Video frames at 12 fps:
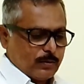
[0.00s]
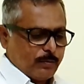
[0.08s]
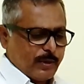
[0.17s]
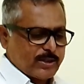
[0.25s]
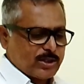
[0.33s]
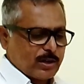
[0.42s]

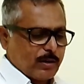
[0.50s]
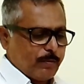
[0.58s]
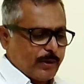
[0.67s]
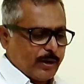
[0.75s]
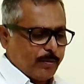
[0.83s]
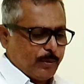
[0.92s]

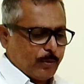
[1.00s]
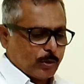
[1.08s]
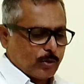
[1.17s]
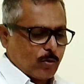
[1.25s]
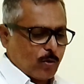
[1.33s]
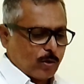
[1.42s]
before
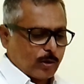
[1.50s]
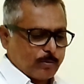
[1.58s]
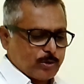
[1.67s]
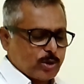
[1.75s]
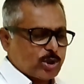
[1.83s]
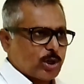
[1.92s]
the court
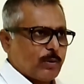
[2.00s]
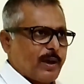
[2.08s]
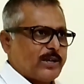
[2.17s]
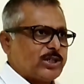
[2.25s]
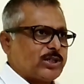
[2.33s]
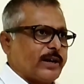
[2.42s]
of judicial
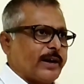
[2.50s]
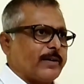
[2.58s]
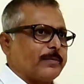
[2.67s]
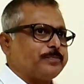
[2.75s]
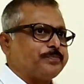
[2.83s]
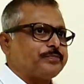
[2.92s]
magistrate,
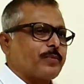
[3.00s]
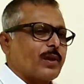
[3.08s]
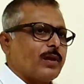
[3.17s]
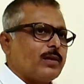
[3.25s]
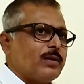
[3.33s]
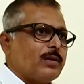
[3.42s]

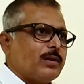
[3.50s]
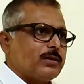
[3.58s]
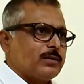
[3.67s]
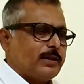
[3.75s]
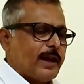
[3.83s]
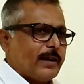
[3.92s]

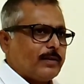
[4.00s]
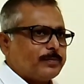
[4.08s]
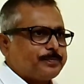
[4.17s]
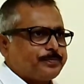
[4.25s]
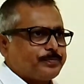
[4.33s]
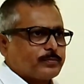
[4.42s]
then